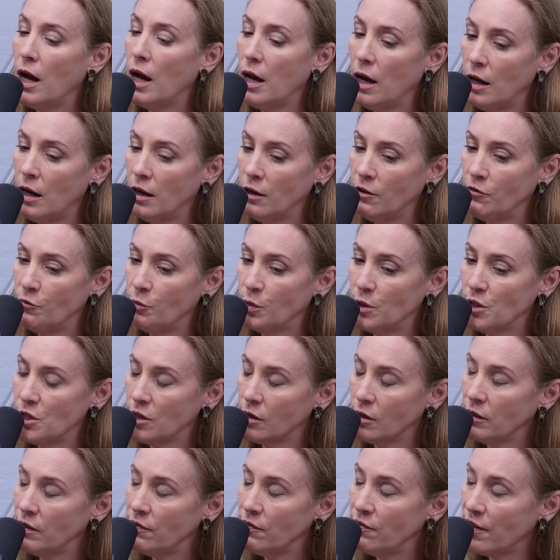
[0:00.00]
of
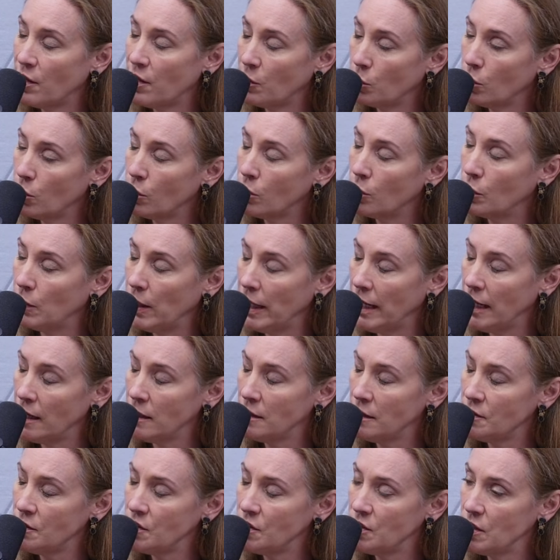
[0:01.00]
particularly federal
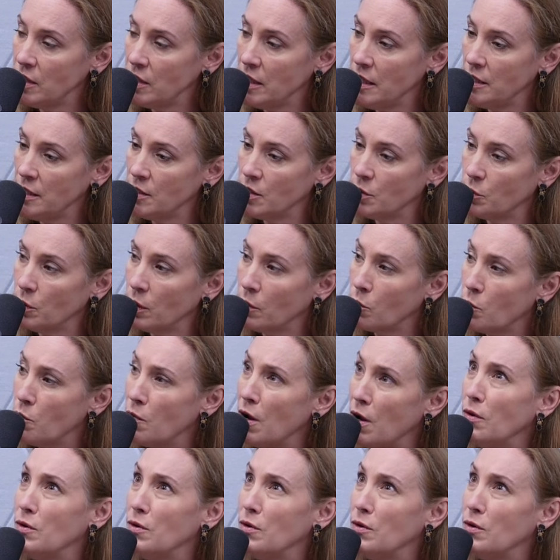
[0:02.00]
grants is, a re-